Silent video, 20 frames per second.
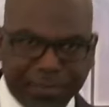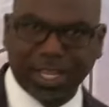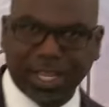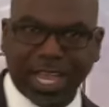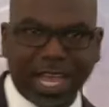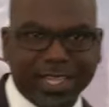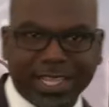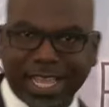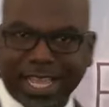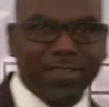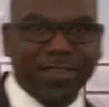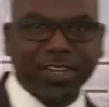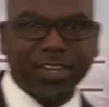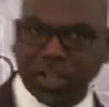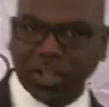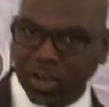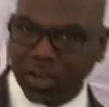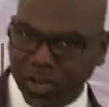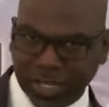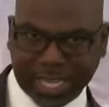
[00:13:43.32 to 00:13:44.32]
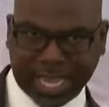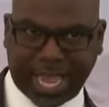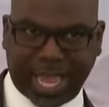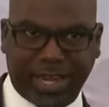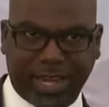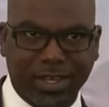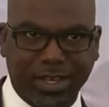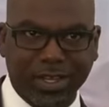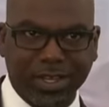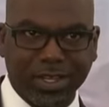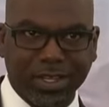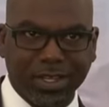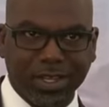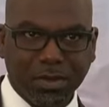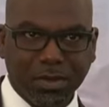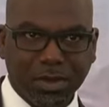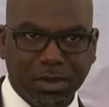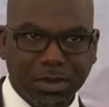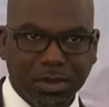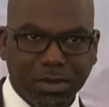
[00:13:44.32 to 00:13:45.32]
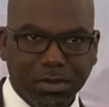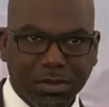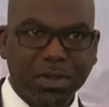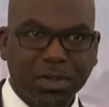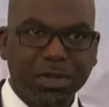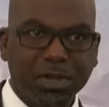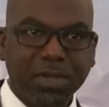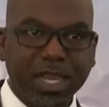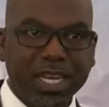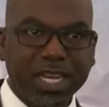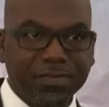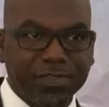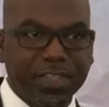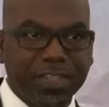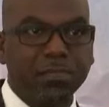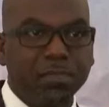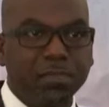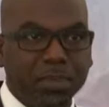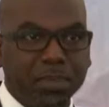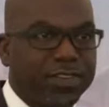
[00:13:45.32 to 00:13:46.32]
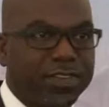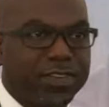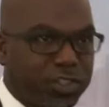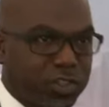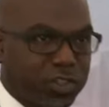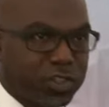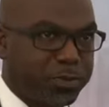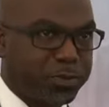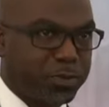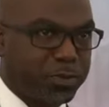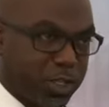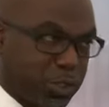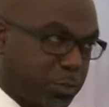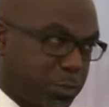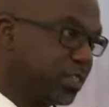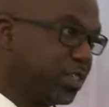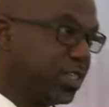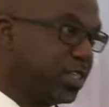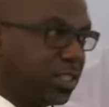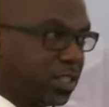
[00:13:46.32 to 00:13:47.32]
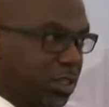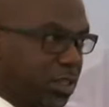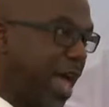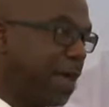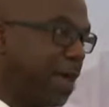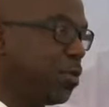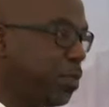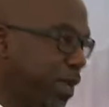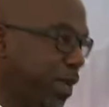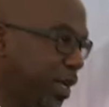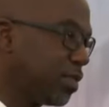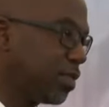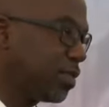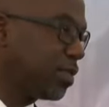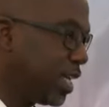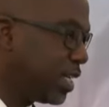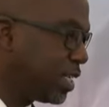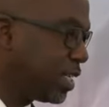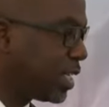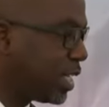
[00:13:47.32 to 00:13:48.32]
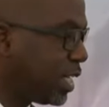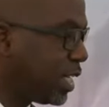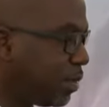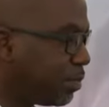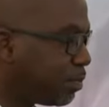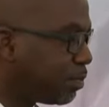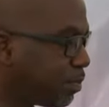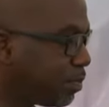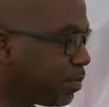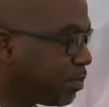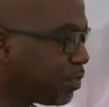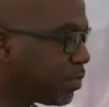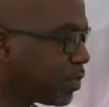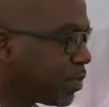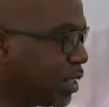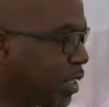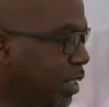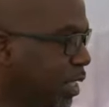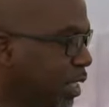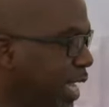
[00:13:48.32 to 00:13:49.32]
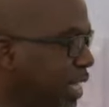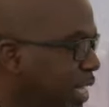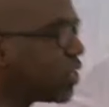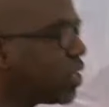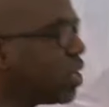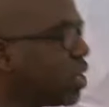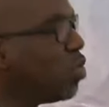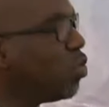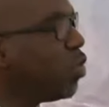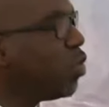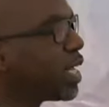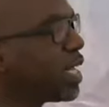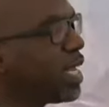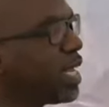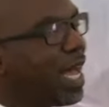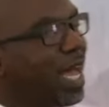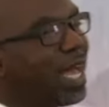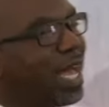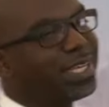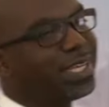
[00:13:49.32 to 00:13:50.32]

of God. They haven't learned yet. But many of them believe in scripture, especially in the Bible Belt of Tennessee. And so what God